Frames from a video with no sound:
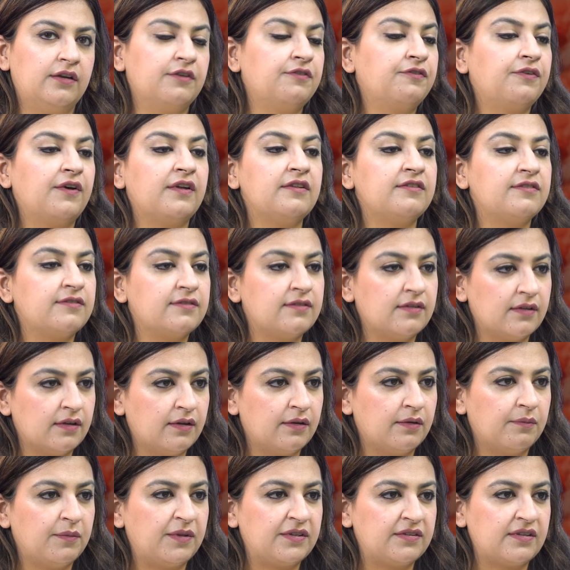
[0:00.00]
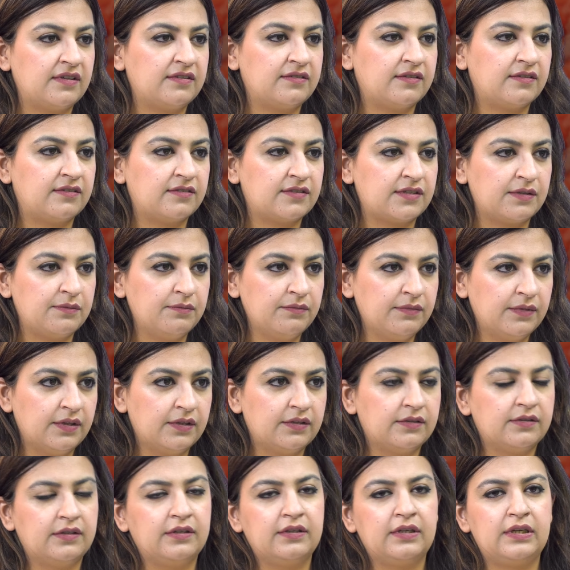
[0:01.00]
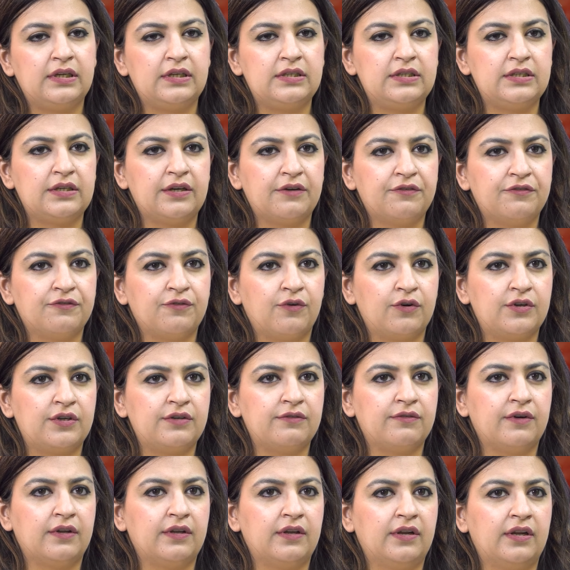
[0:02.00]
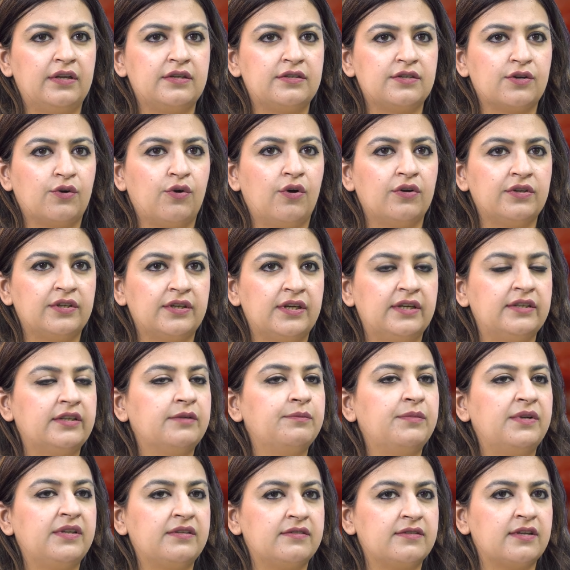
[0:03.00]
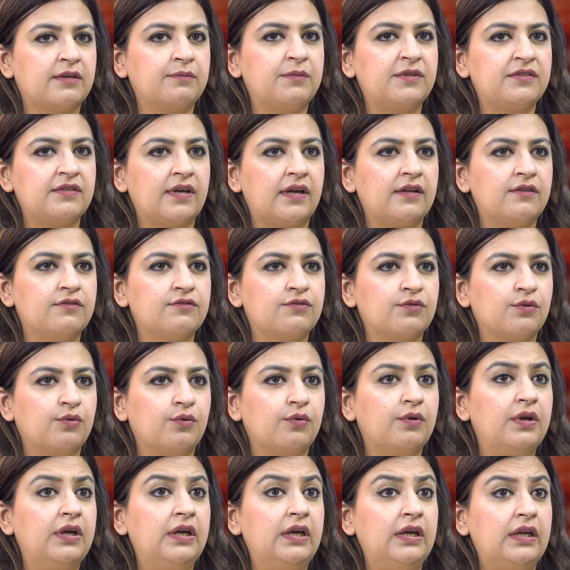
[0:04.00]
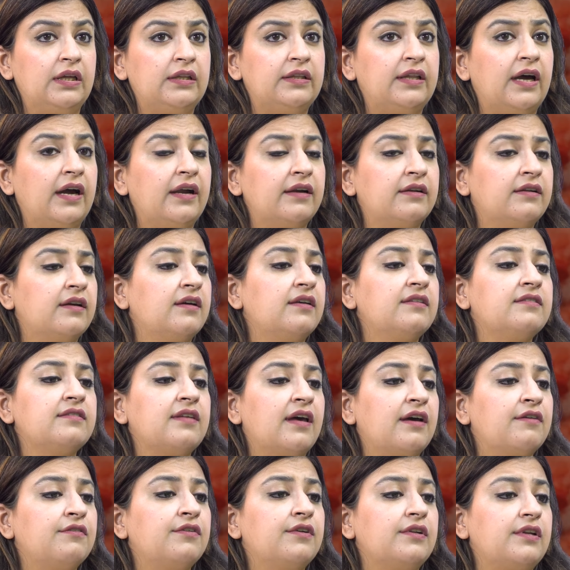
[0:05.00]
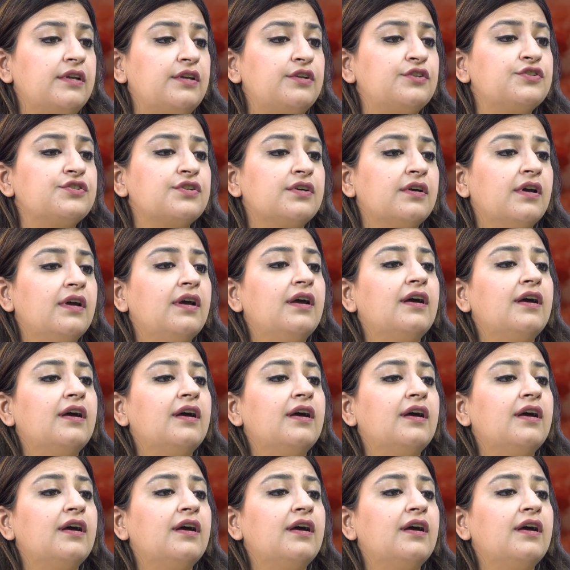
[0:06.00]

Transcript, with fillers: defense uh, missile system the df41 intercontinental ballistic missile so that does have a reach